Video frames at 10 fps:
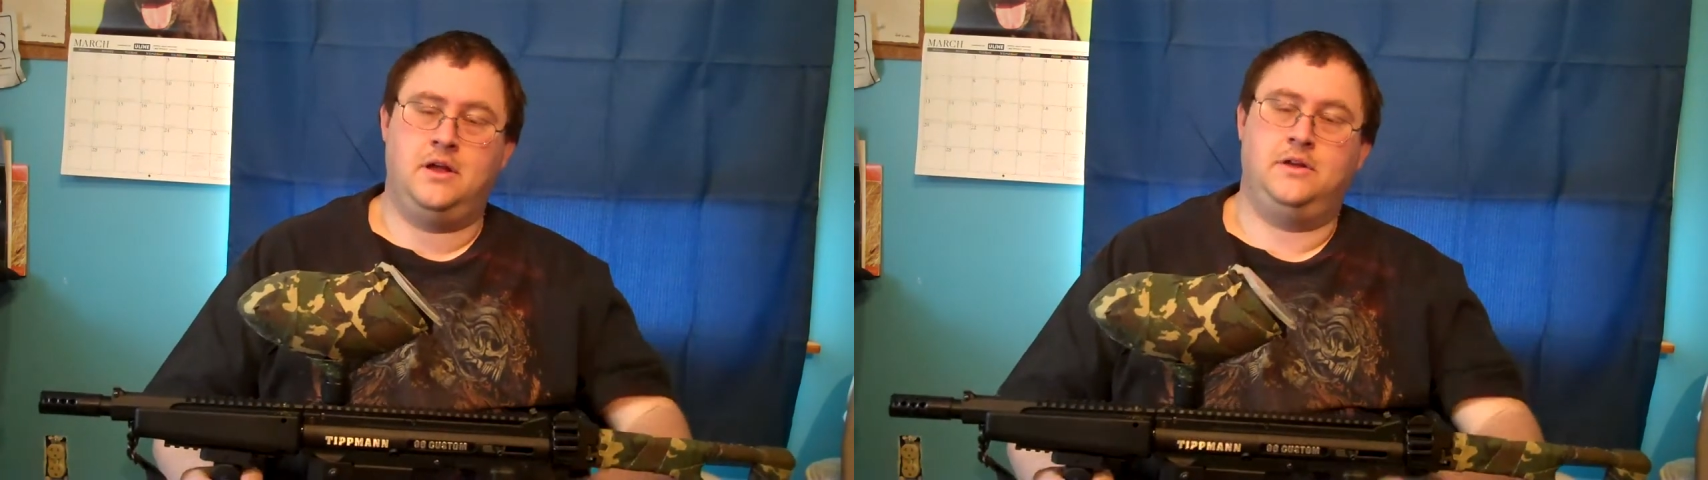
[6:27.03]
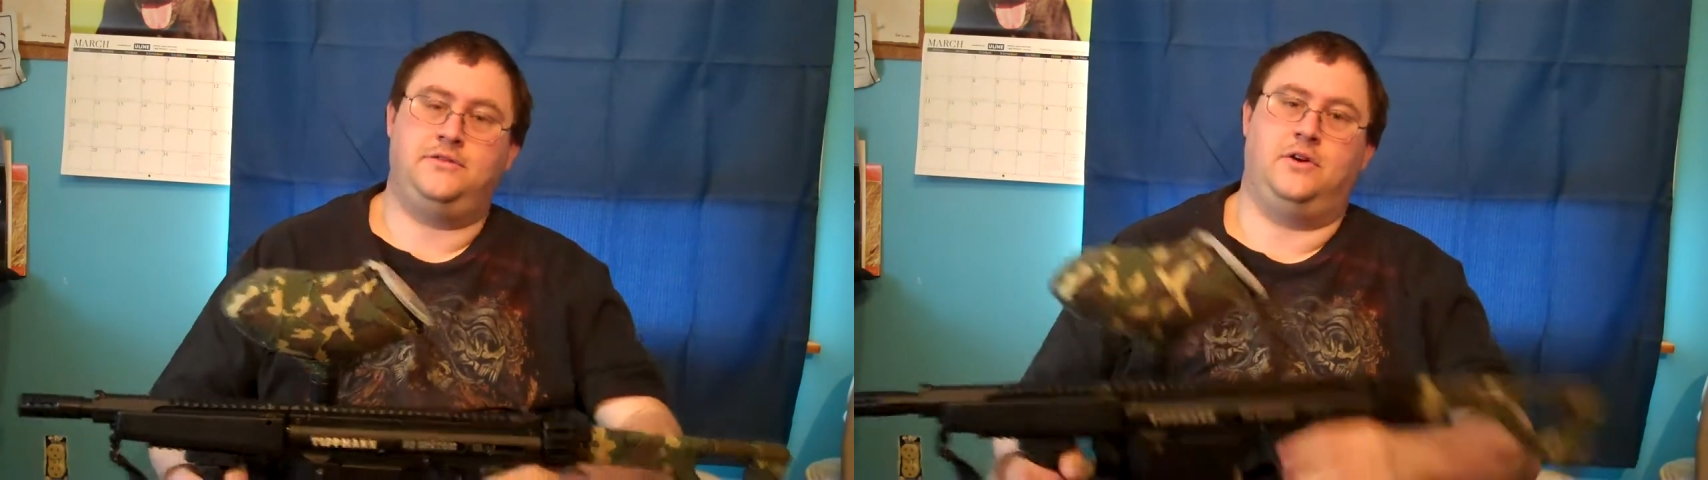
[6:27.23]

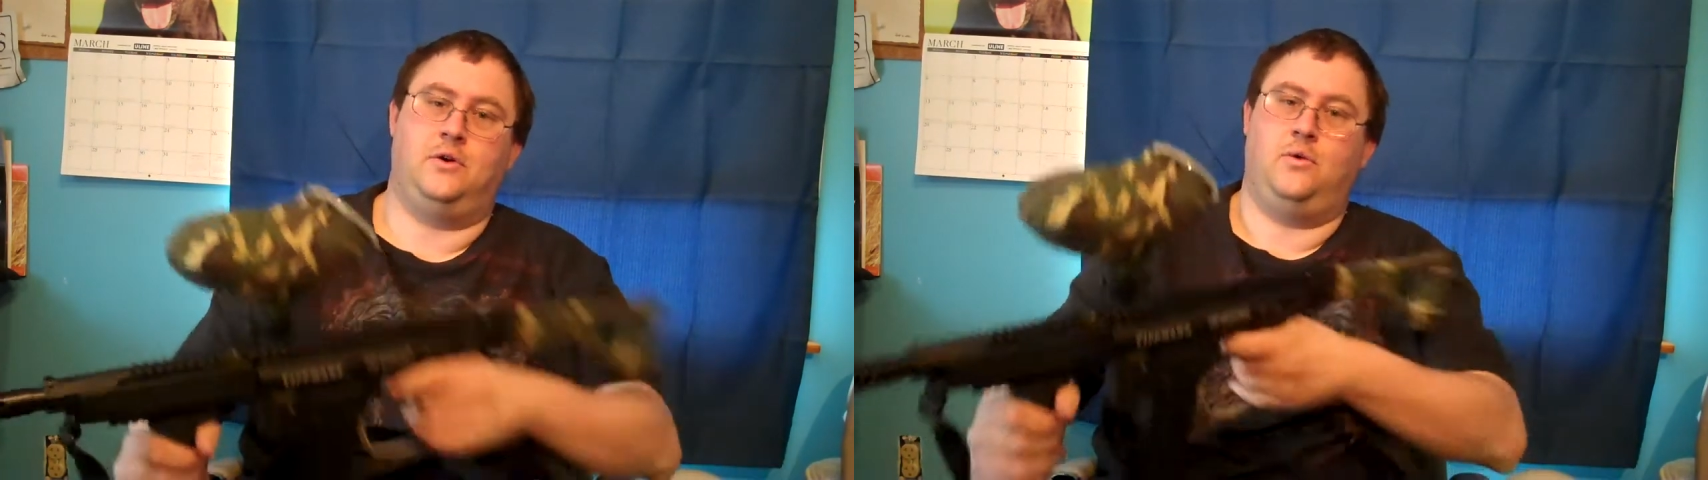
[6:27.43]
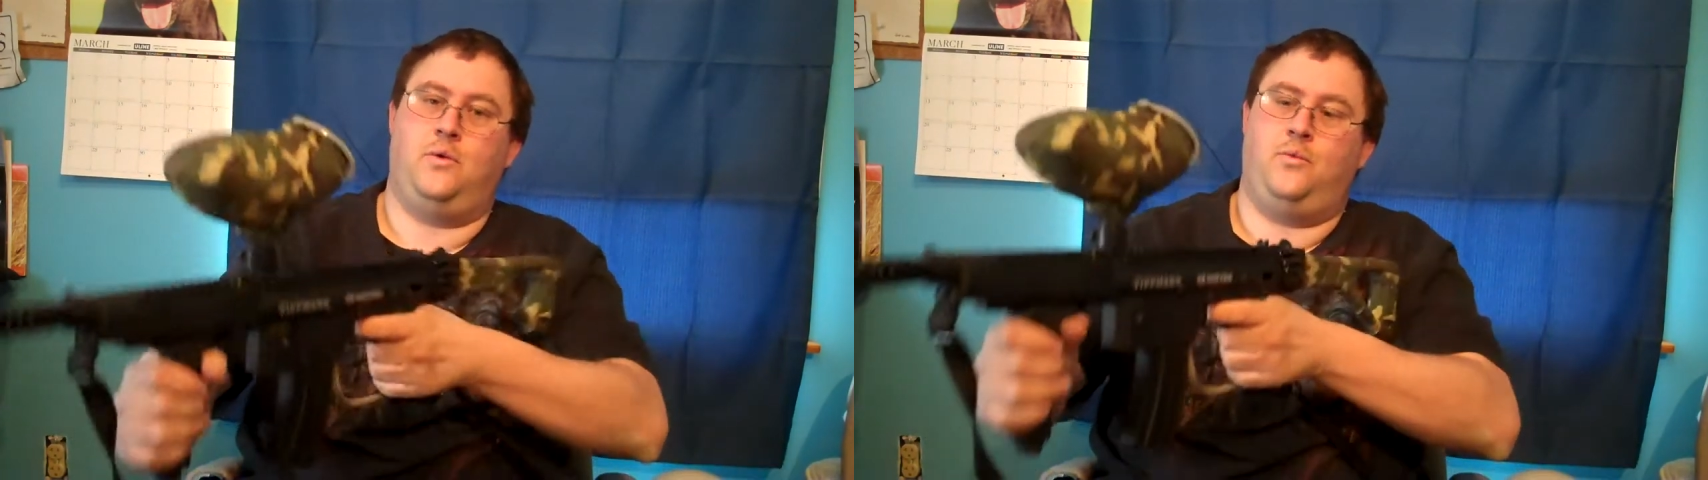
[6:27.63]
So
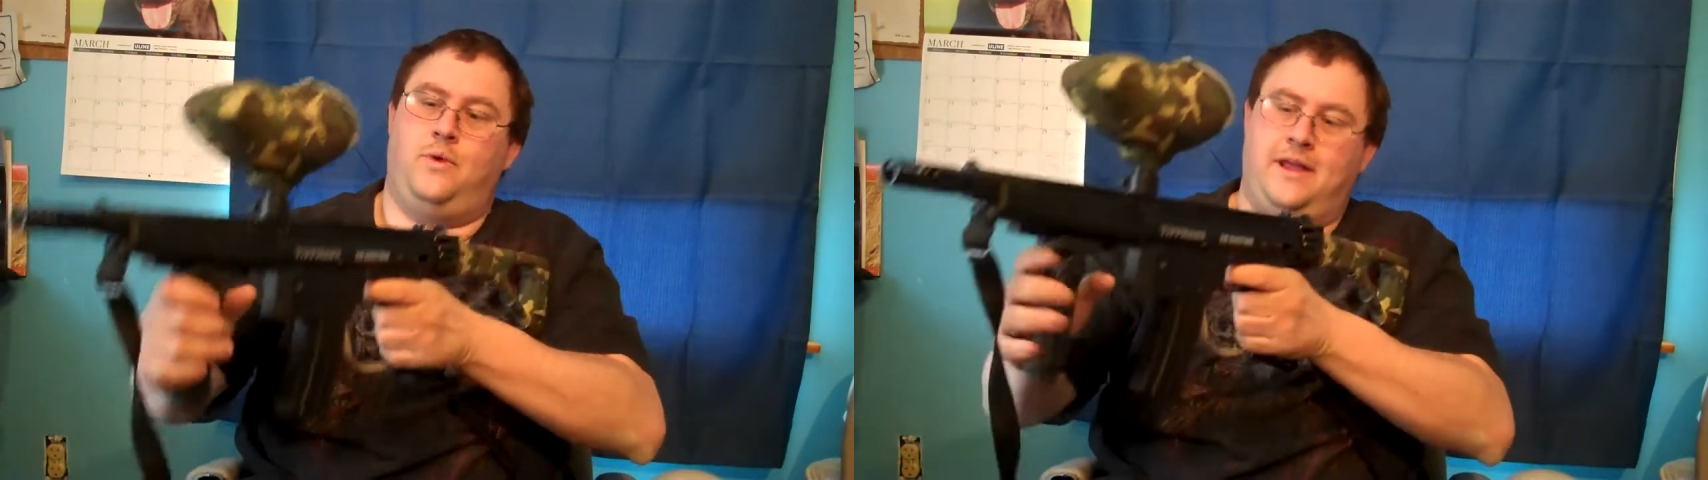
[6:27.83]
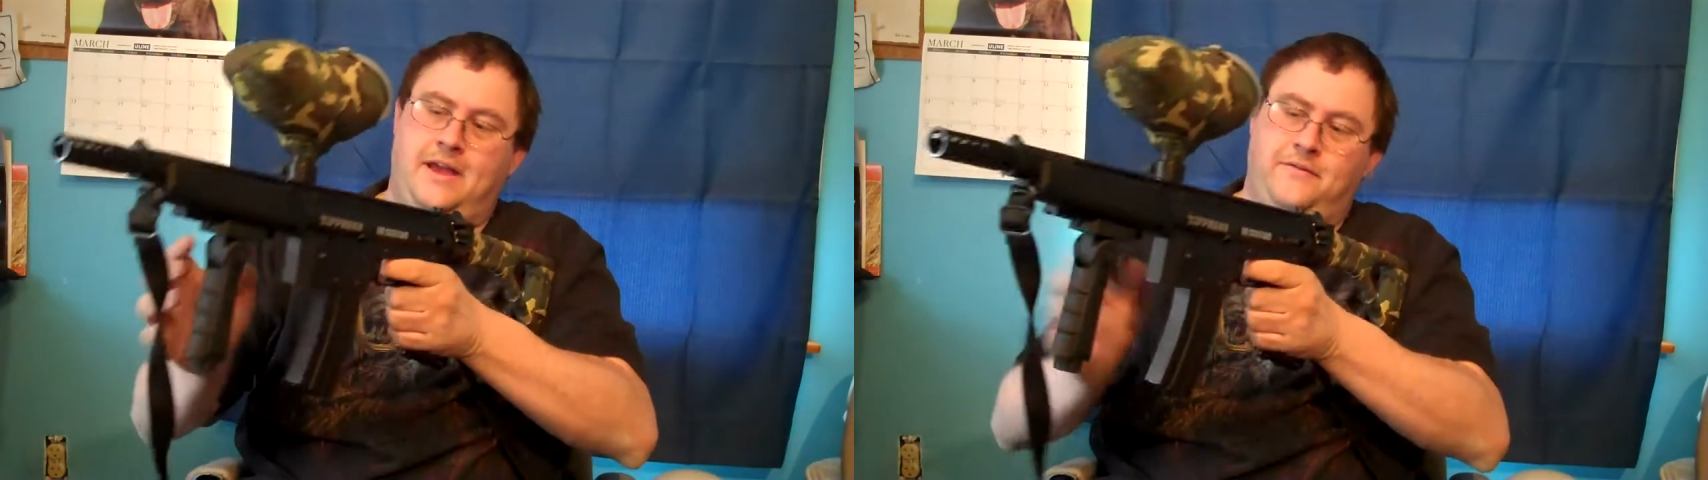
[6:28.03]

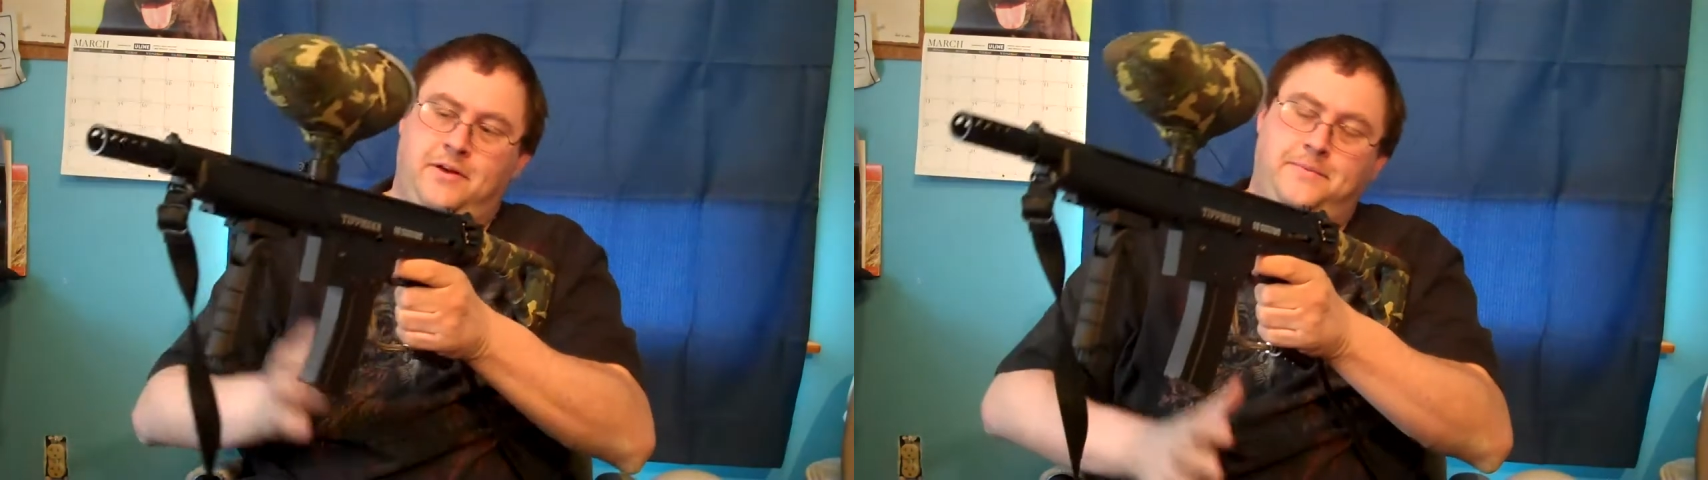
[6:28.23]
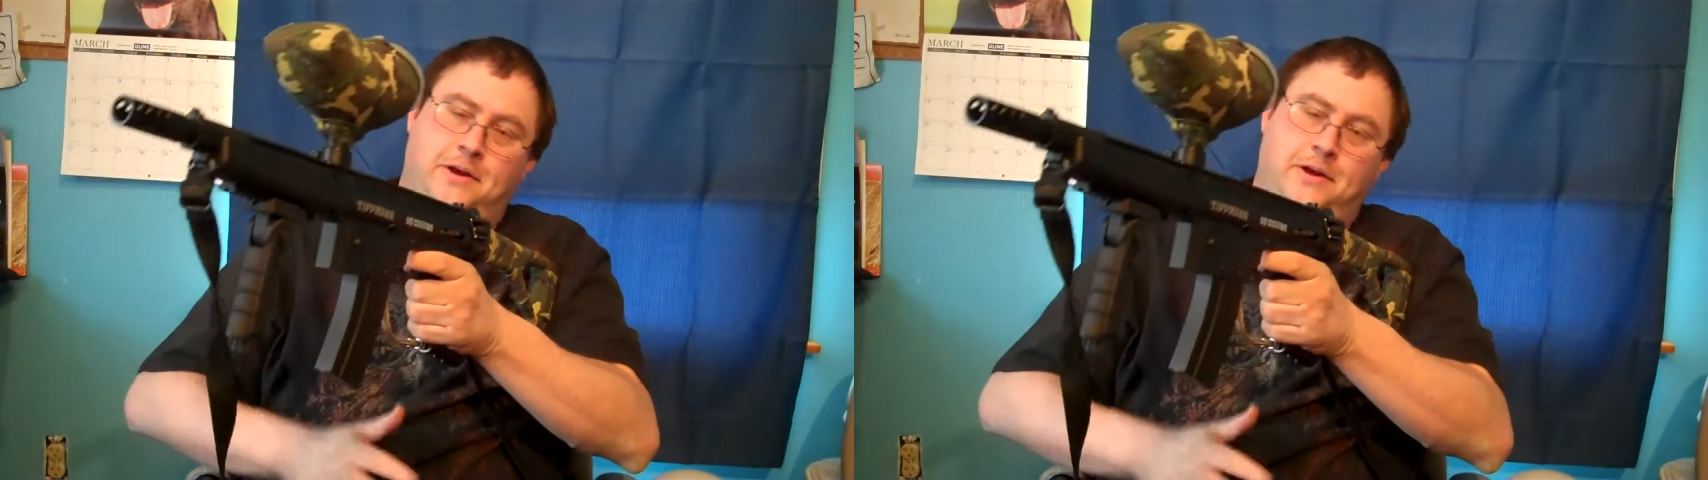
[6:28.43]
when I have it up